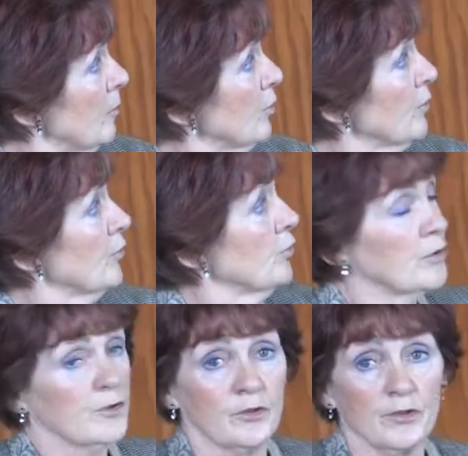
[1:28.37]
book
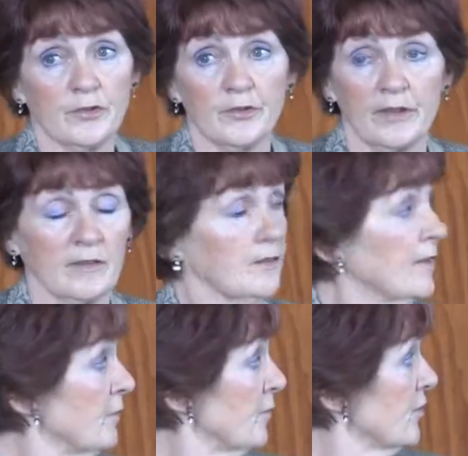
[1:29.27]
sorters,
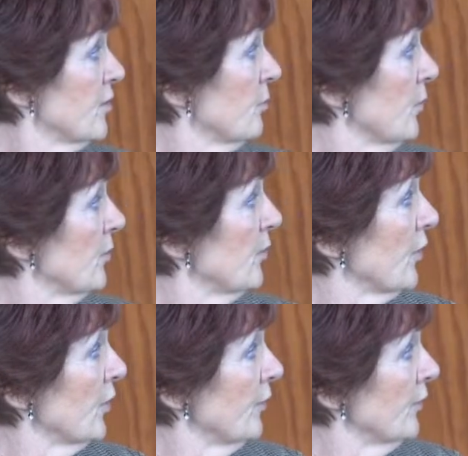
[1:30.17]
self-issue and
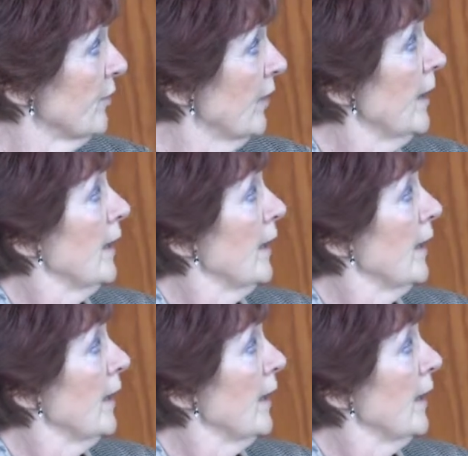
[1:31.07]
returns.